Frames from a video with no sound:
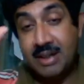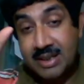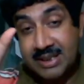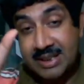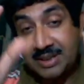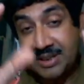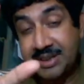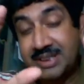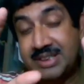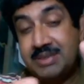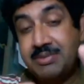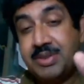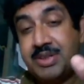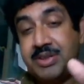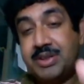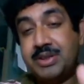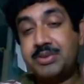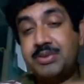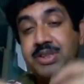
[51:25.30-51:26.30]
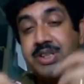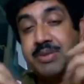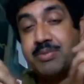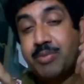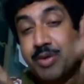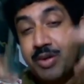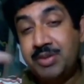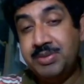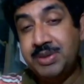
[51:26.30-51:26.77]
certain symmetries which are
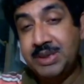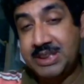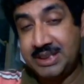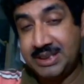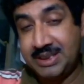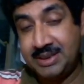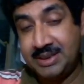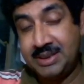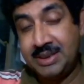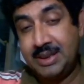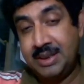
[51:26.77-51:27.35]
prohibited.